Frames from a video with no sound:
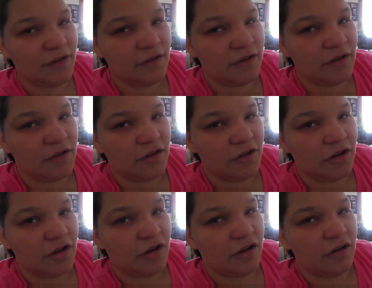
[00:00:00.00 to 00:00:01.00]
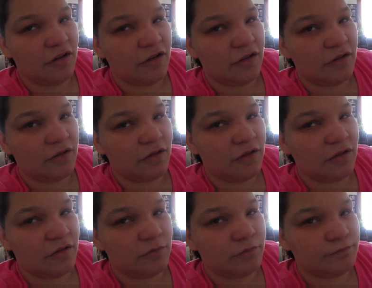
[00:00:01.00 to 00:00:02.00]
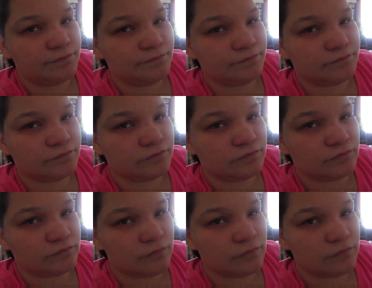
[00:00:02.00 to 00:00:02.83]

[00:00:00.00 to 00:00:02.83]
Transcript: Nothing is said.